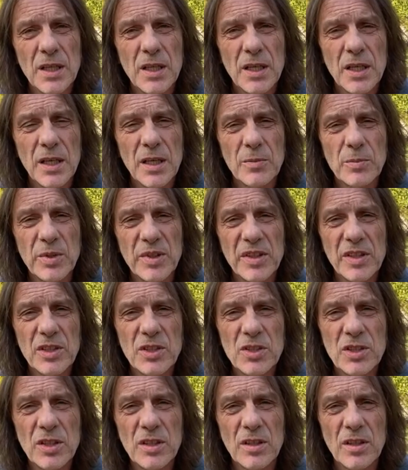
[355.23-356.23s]
in
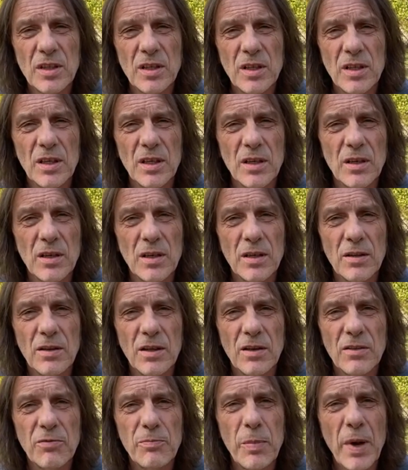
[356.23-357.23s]
position
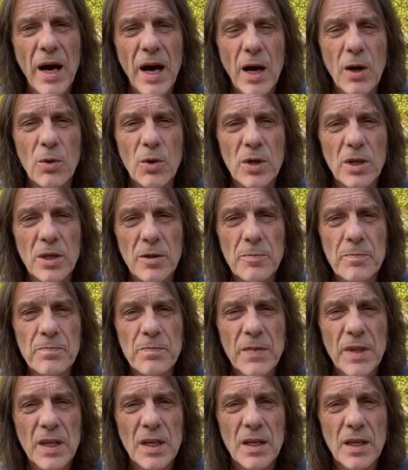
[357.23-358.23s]
of power,
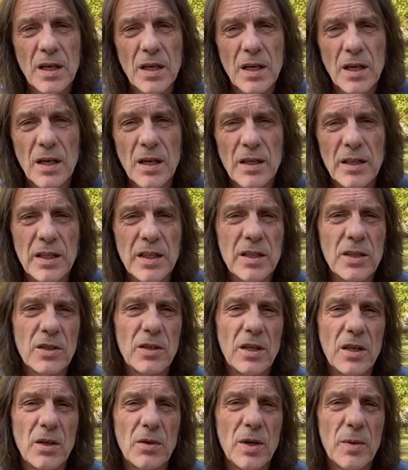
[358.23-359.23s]
either
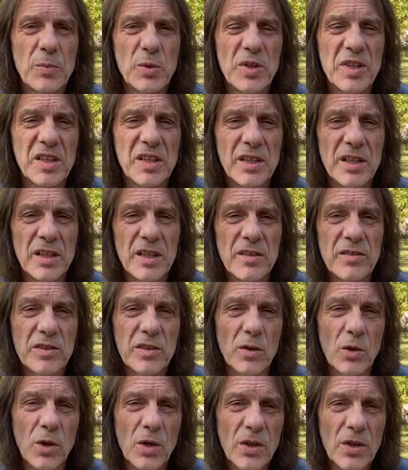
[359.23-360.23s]
our representatives
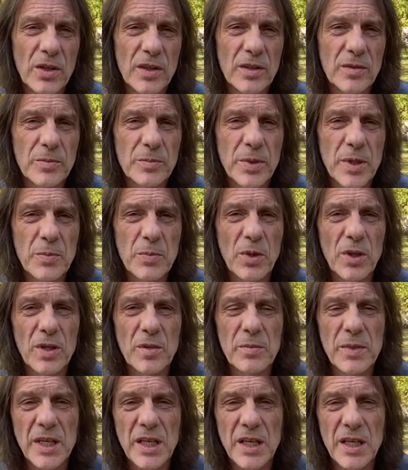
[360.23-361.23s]
or people
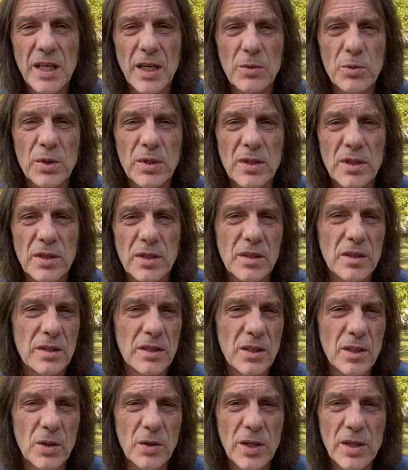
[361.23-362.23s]
in media,
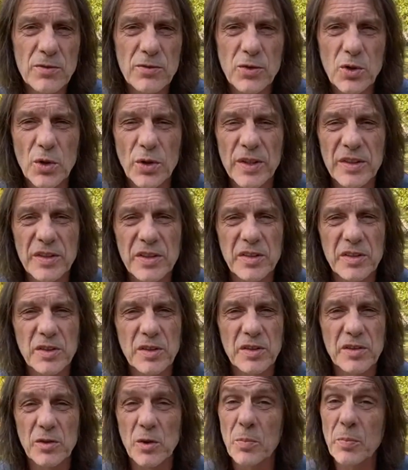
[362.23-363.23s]

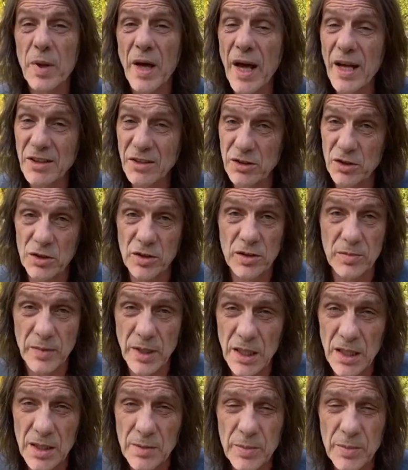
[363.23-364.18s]
influencers or pastors, mainly